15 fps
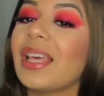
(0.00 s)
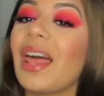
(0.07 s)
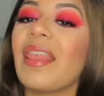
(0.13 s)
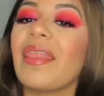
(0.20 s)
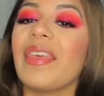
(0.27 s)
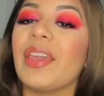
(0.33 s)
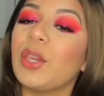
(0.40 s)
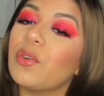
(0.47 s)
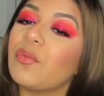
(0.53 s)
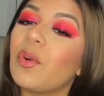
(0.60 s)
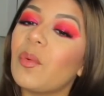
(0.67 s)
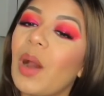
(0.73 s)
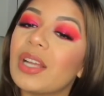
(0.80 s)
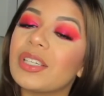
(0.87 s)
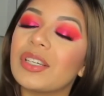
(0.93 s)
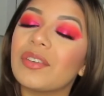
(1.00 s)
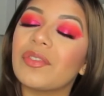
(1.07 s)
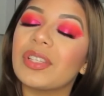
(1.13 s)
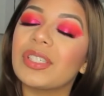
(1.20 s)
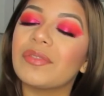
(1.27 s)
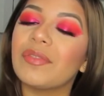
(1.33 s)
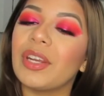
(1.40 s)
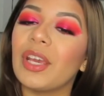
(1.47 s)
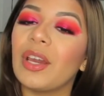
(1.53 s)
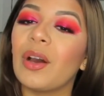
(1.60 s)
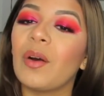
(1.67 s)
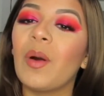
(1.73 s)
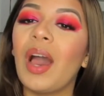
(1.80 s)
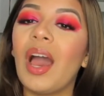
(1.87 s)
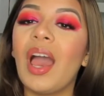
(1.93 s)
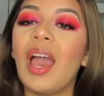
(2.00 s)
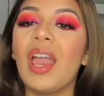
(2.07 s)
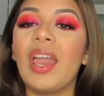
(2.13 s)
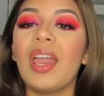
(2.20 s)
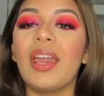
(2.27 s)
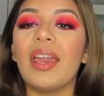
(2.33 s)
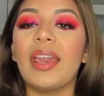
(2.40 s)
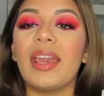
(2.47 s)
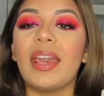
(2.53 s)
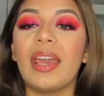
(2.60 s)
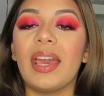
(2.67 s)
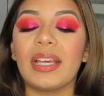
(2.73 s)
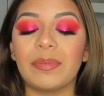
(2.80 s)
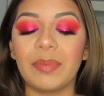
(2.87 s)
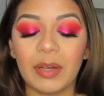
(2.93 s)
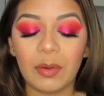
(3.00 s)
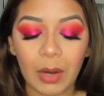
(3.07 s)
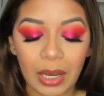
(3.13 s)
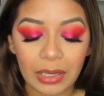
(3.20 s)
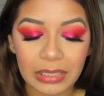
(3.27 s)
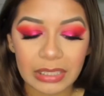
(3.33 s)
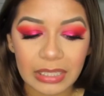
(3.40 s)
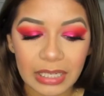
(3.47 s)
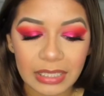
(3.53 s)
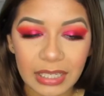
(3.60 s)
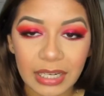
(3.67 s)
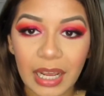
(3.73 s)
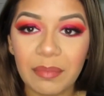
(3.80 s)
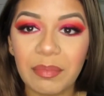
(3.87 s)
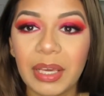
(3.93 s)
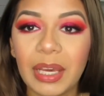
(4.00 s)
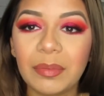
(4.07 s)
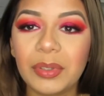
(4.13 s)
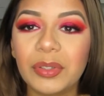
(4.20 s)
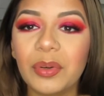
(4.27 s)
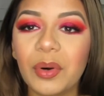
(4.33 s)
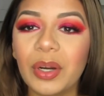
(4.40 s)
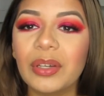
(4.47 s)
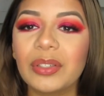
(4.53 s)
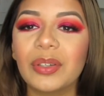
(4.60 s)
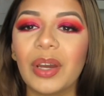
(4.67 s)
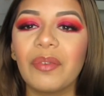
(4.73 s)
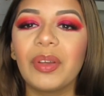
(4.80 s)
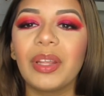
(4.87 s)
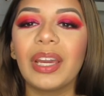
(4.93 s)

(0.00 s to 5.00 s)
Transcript: thank you for watching for this video. It has been a while since I did a makeup tutorial, so I really